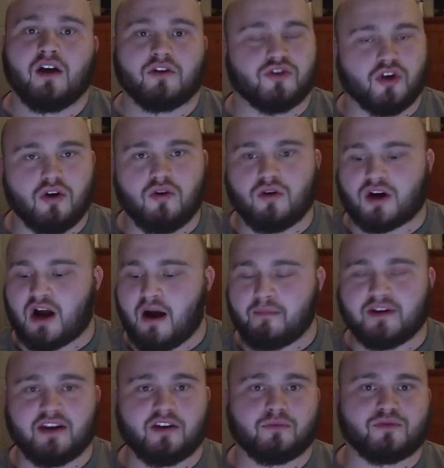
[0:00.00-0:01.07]
no
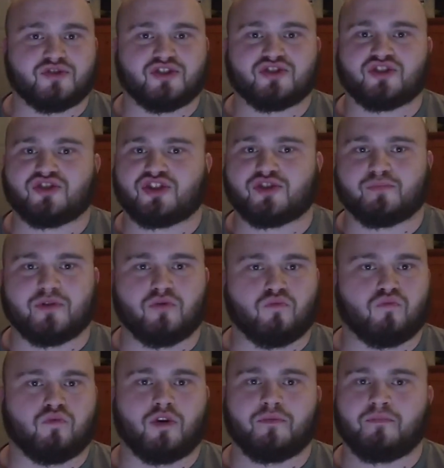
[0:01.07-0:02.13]
accommodating resistance has
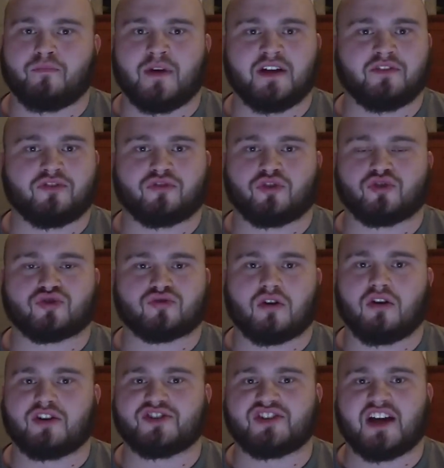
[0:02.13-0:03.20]
been what makes the
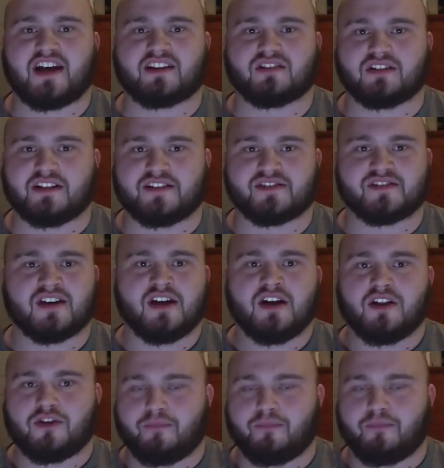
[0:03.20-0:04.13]
strongest athletes